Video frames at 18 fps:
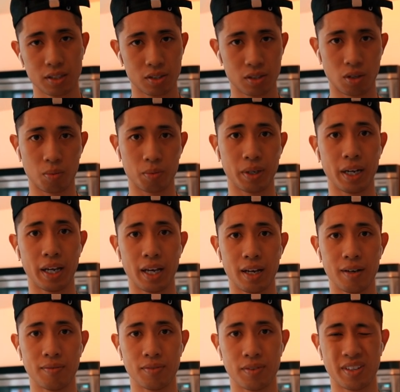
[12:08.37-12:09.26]
So I'm gonna
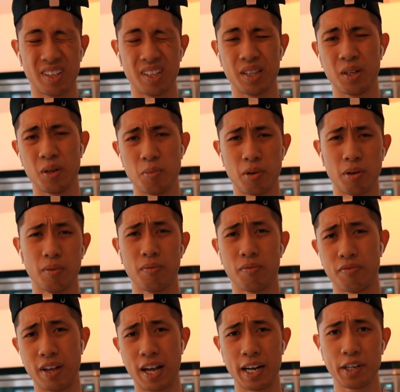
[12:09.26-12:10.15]
have a little bit
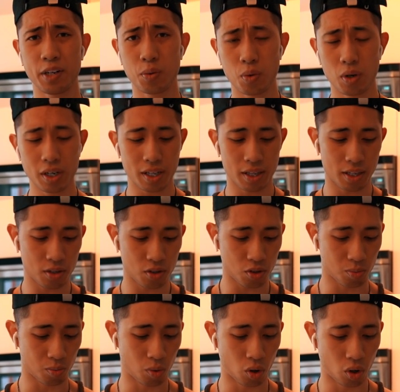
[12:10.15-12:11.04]
fattier one, and then
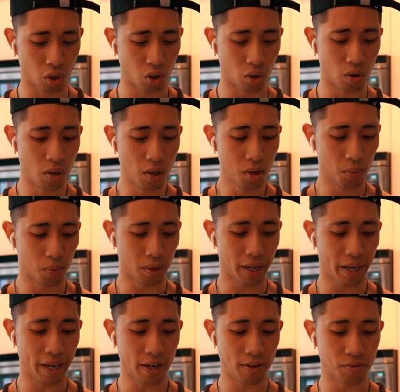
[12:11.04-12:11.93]
tomorrow when
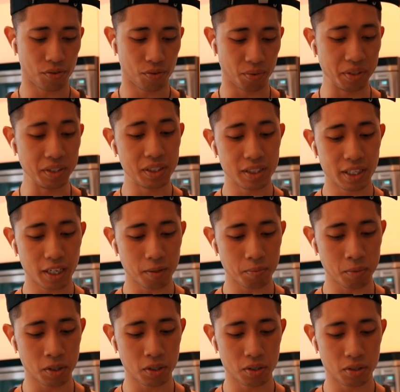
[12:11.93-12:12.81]
I have three
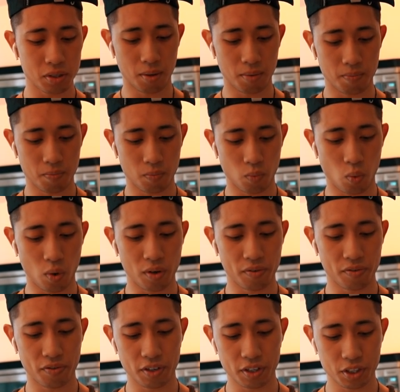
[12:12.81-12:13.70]
steak meals,
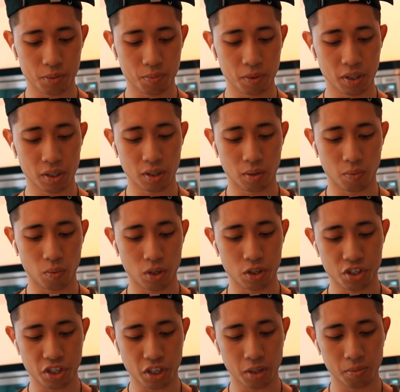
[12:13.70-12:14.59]
one fish meal and
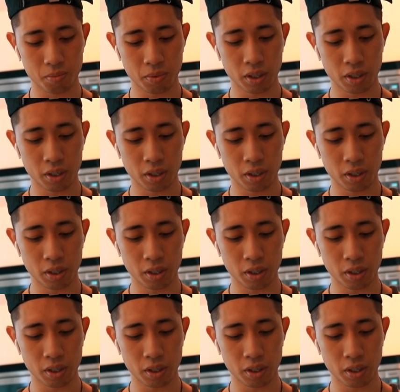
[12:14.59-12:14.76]
one chicken